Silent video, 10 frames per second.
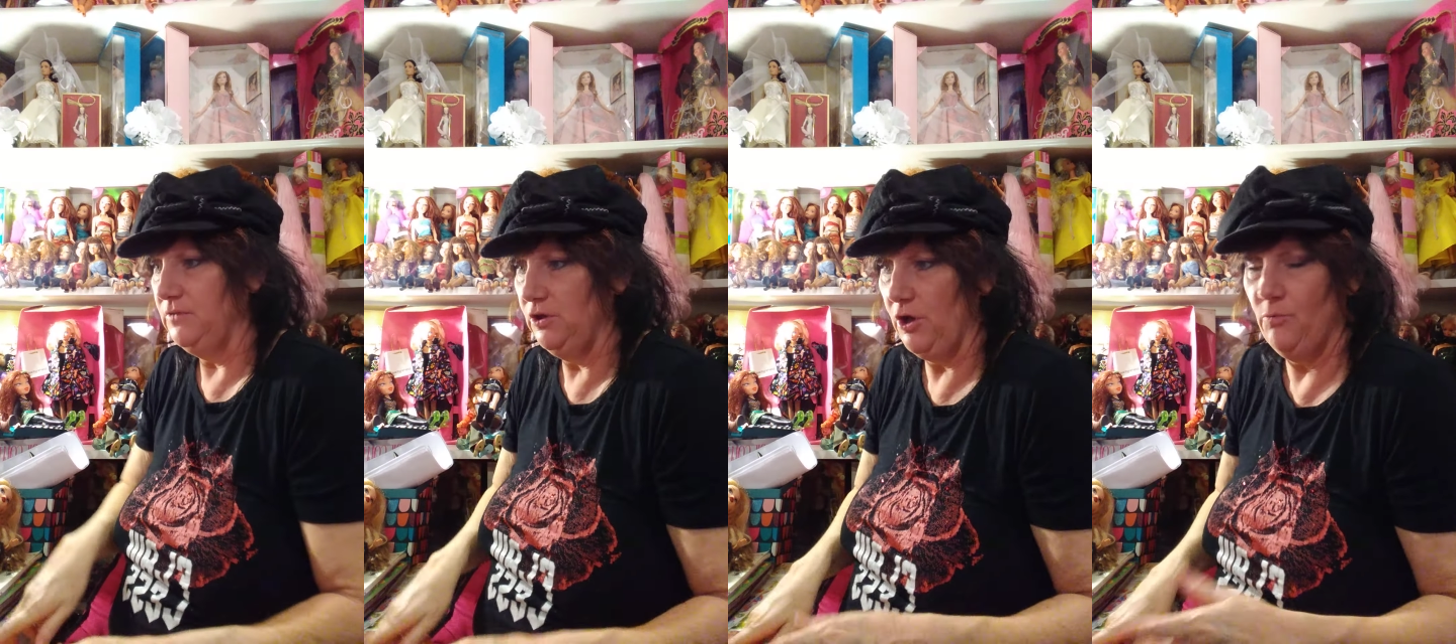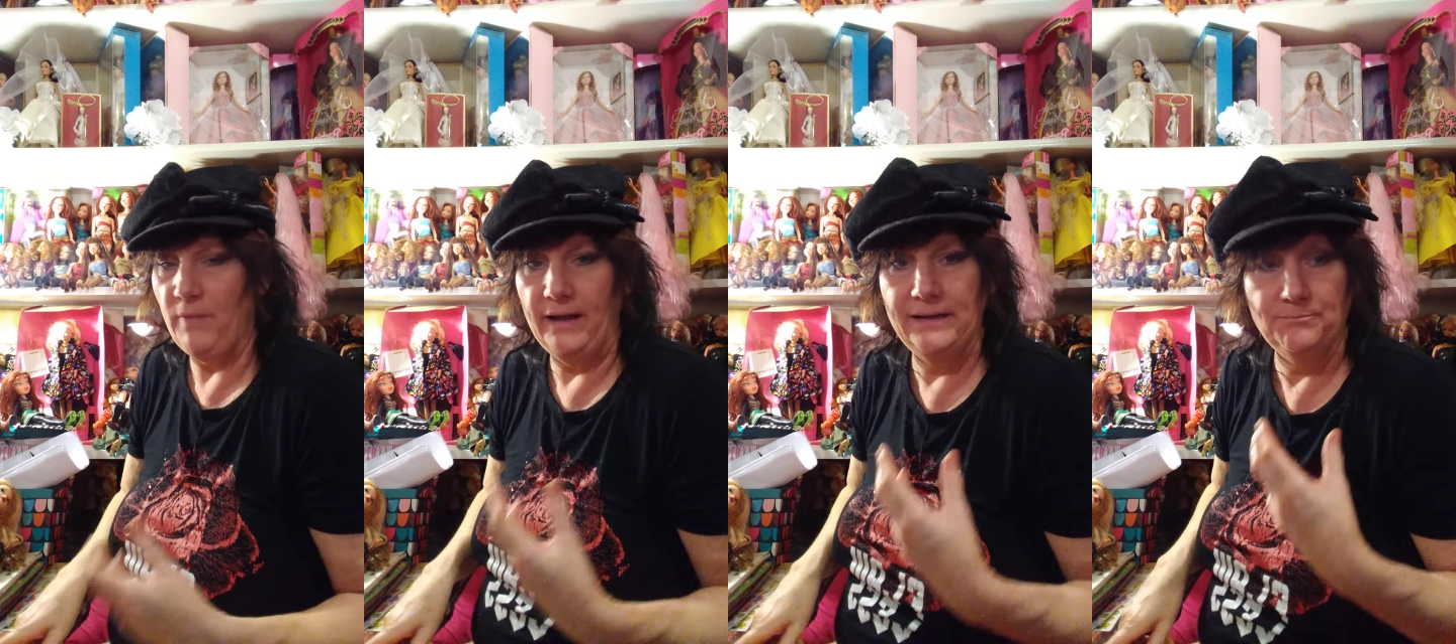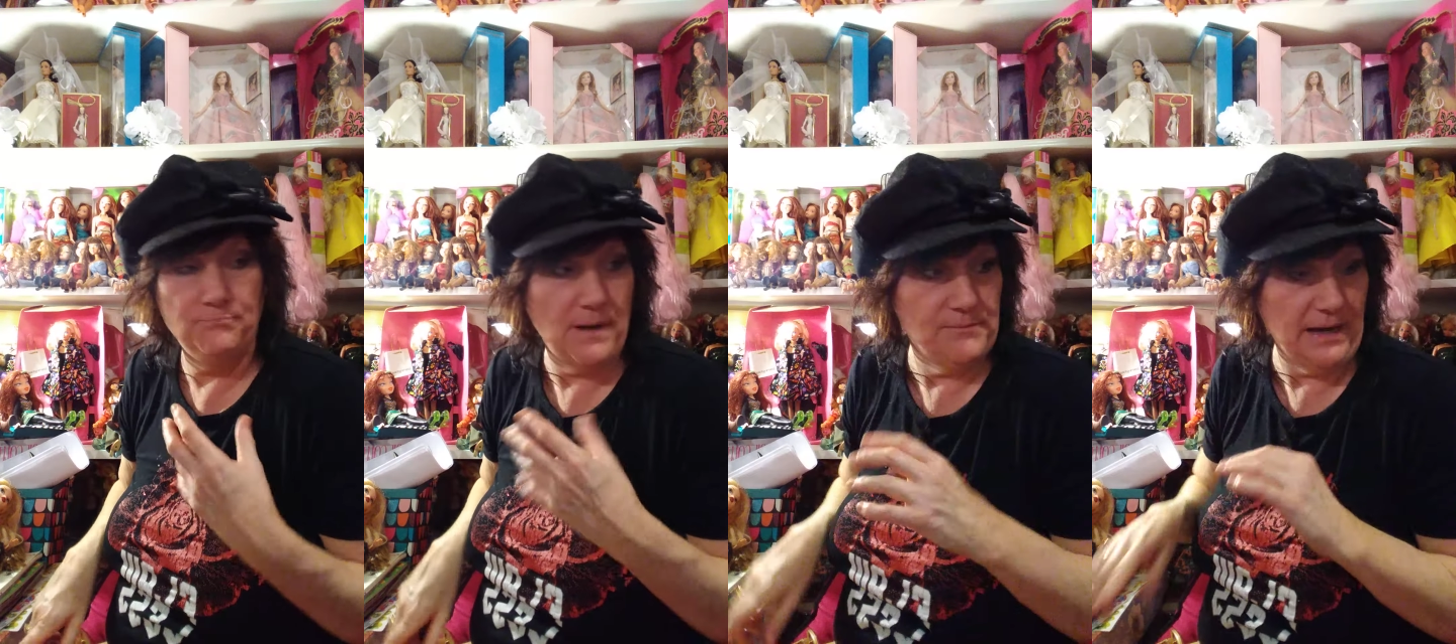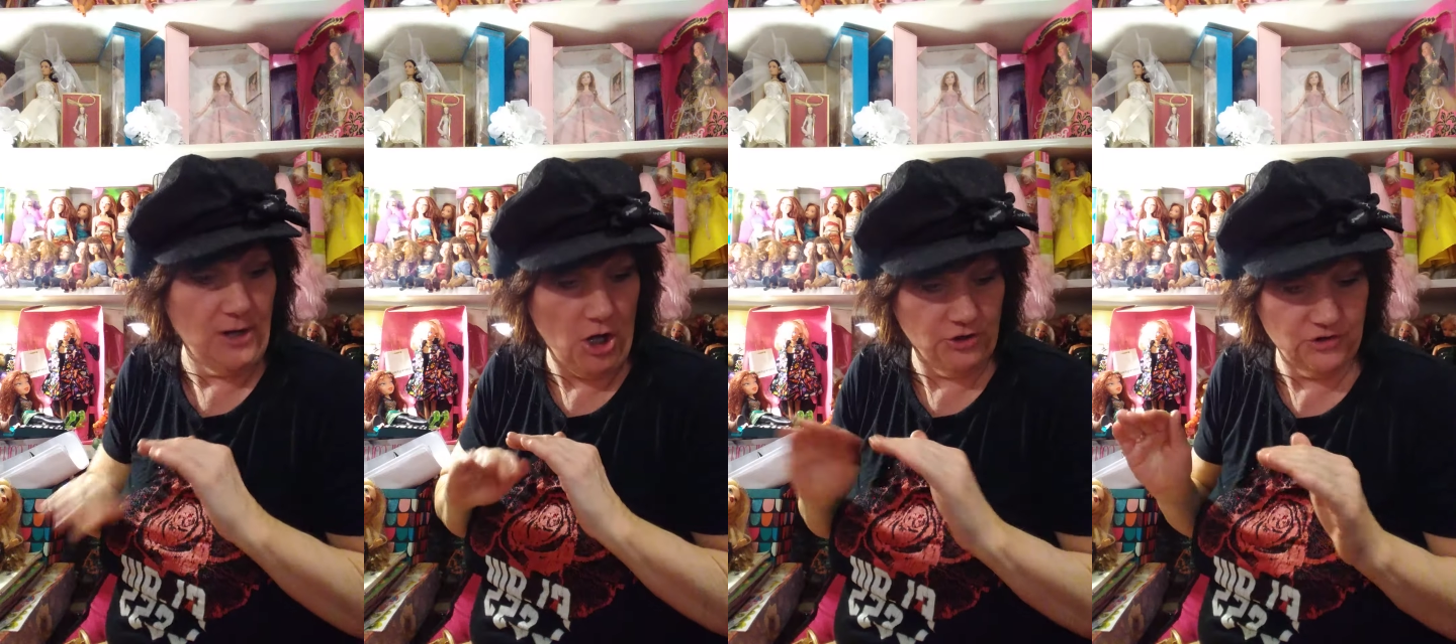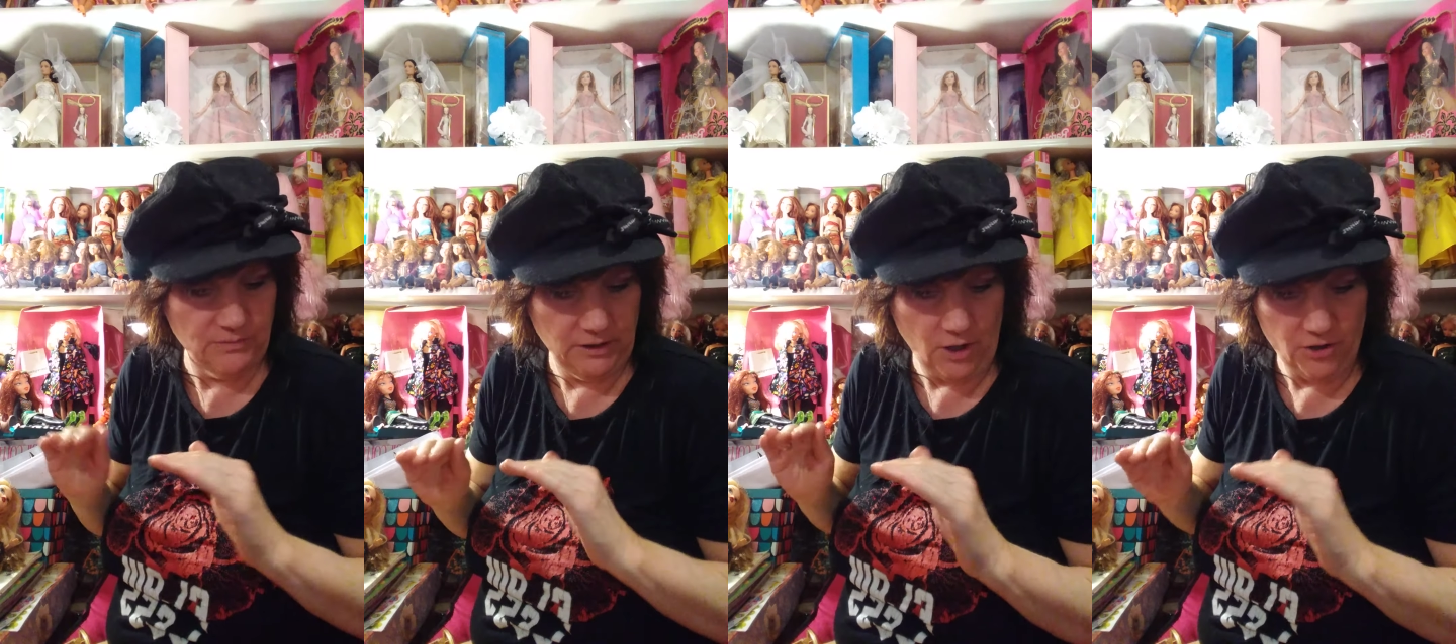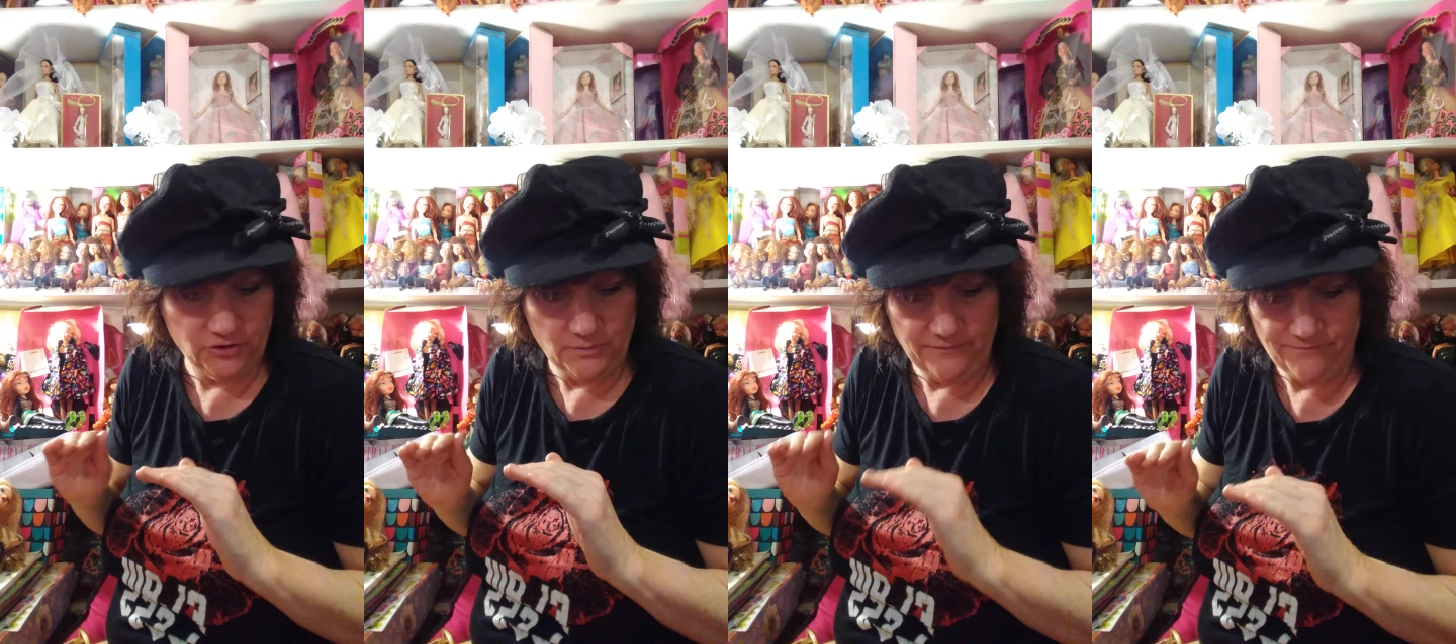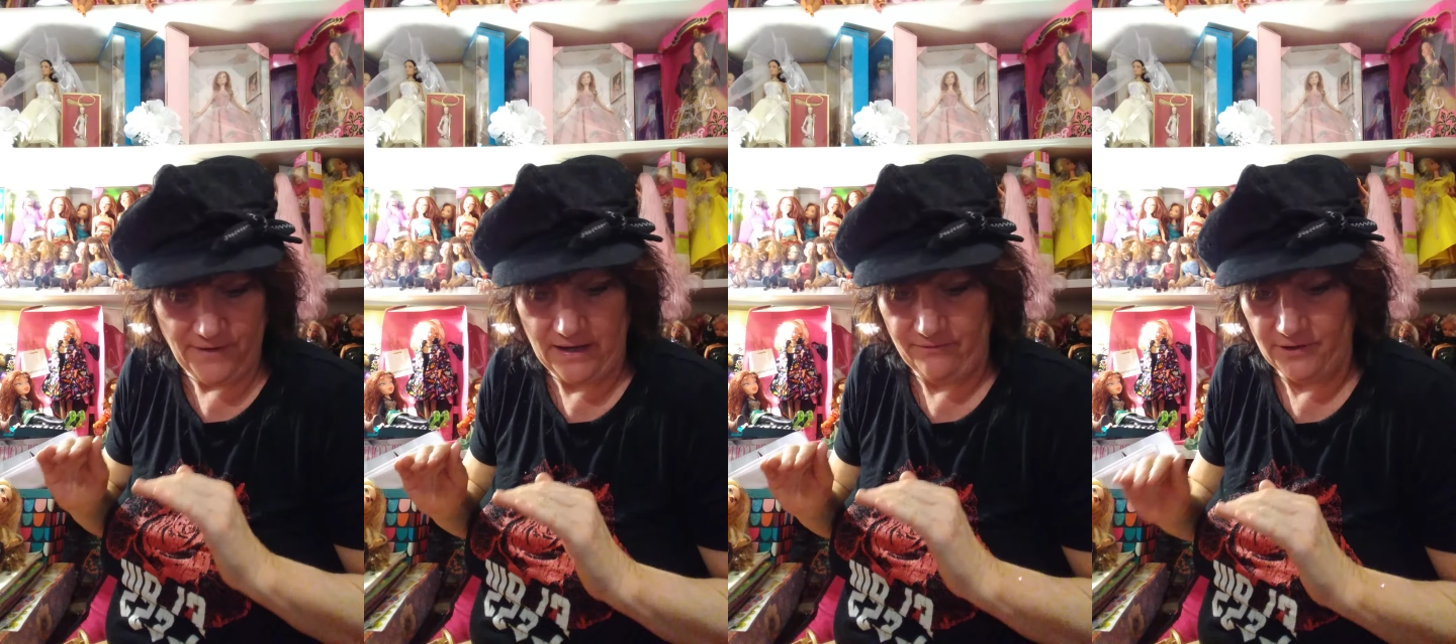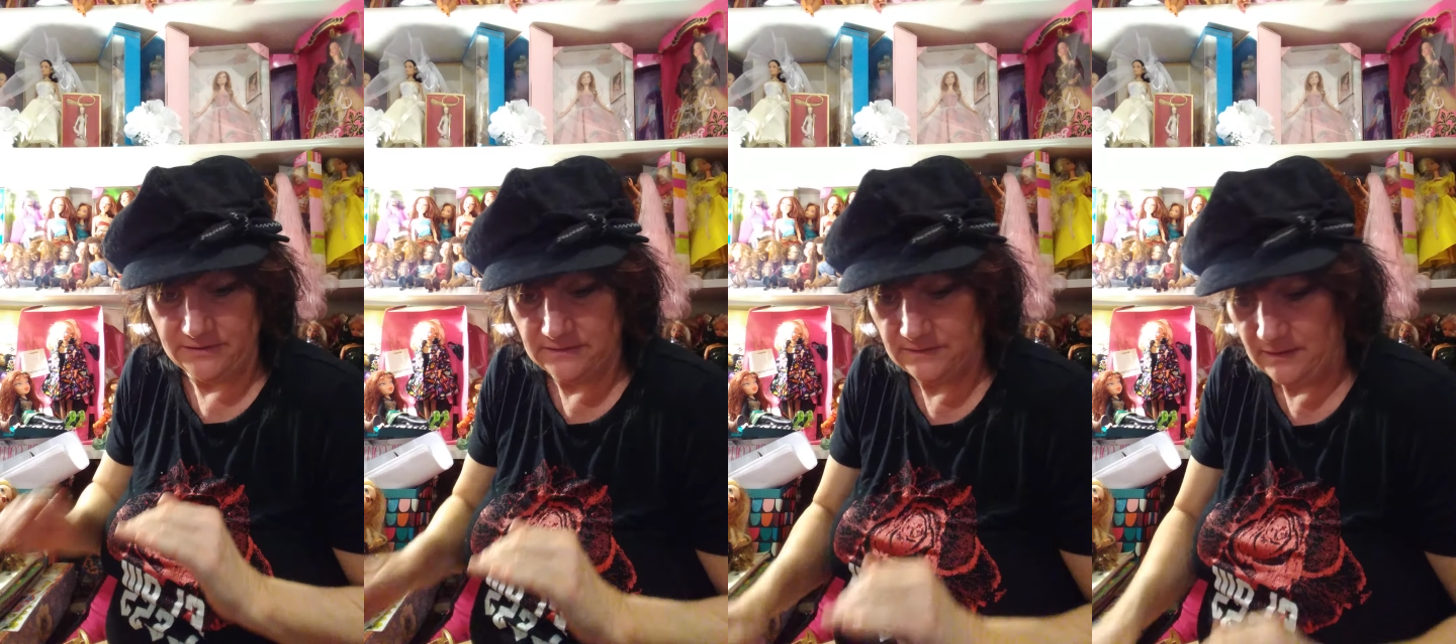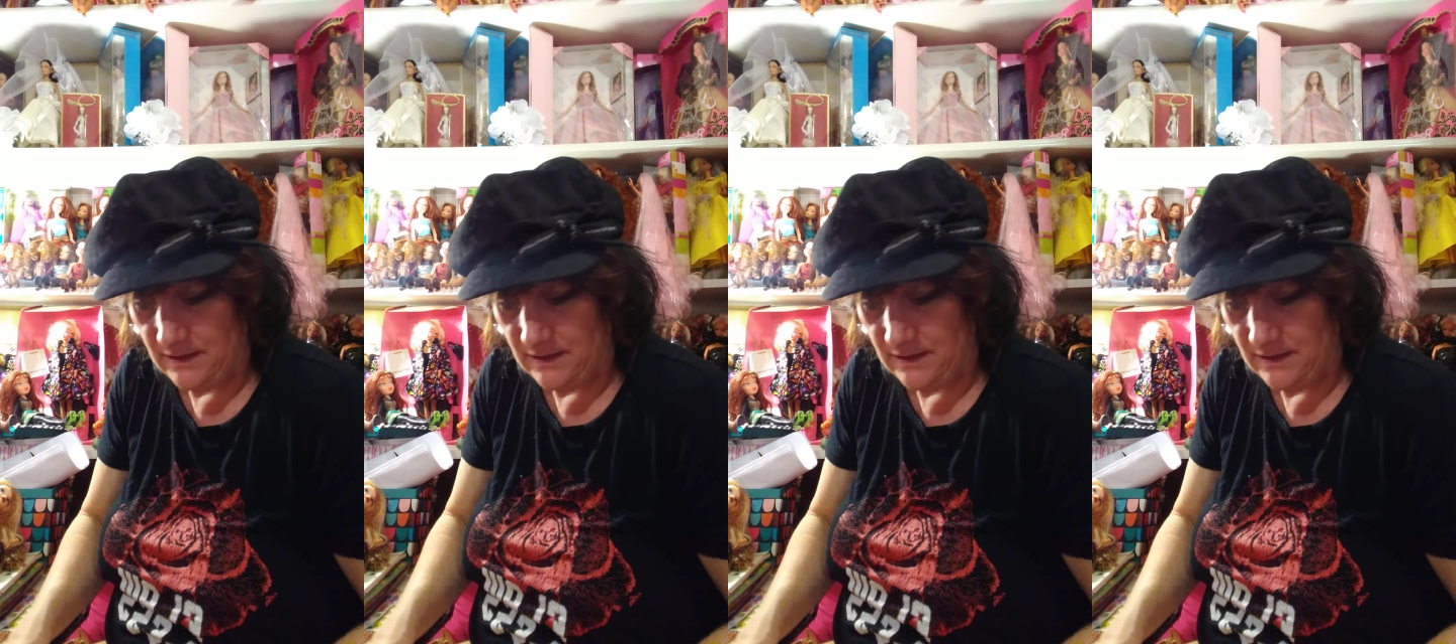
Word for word: you know, my my ultimate, ultimate favorites.